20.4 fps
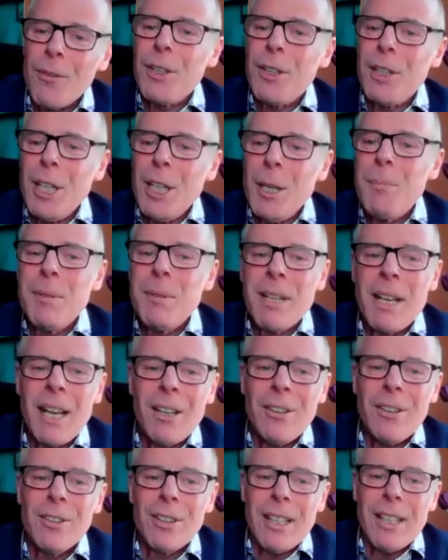of the
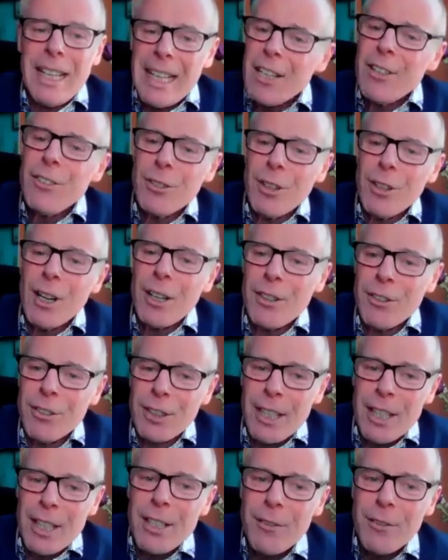EPA's
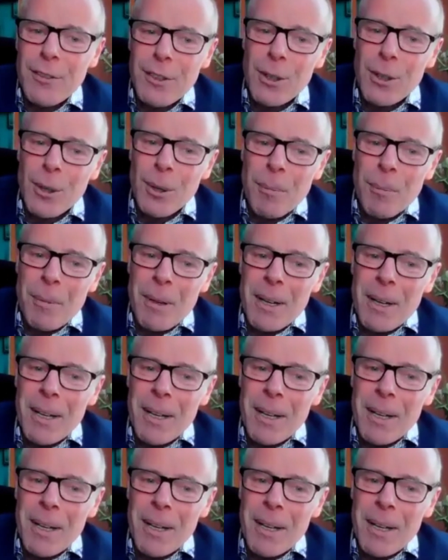Insights interview.